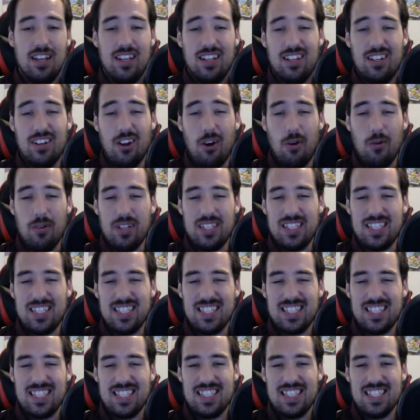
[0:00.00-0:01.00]

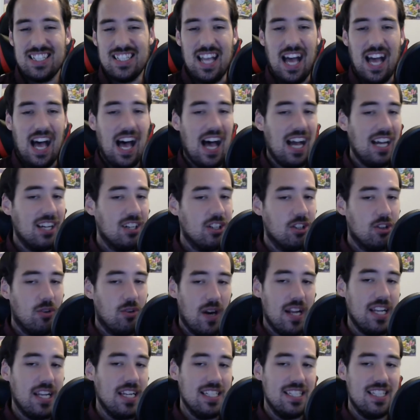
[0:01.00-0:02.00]
it's not
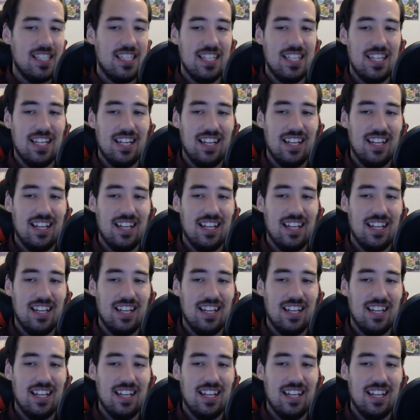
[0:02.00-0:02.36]
great.